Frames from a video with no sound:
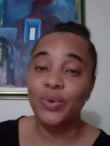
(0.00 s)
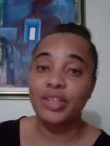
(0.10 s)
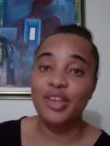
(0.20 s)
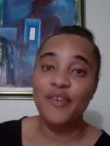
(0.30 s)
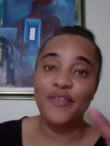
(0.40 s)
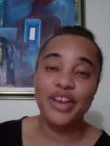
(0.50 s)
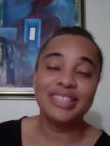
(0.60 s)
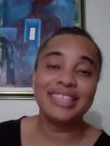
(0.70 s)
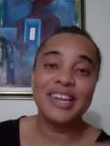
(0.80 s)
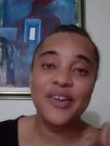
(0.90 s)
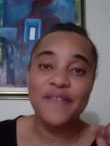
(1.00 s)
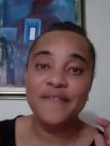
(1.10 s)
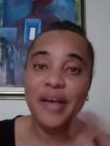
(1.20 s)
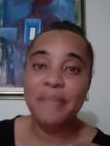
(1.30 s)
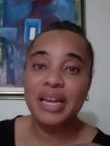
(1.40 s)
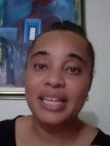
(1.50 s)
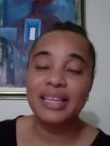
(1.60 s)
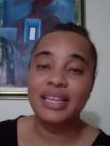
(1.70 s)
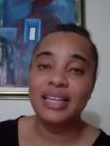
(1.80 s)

your friends, and your family